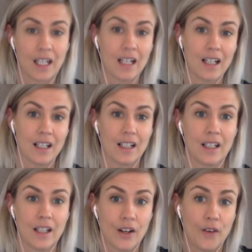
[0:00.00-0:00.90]
a
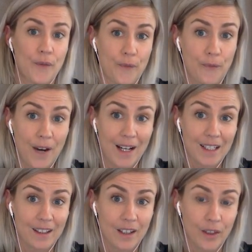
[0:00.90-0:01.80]

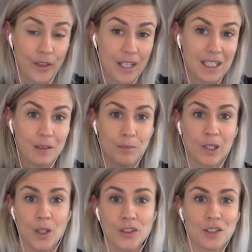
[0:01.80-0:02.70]
find the thing
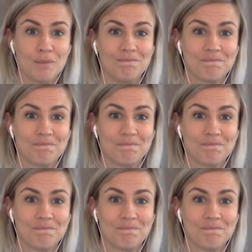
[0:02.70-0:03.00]
plot.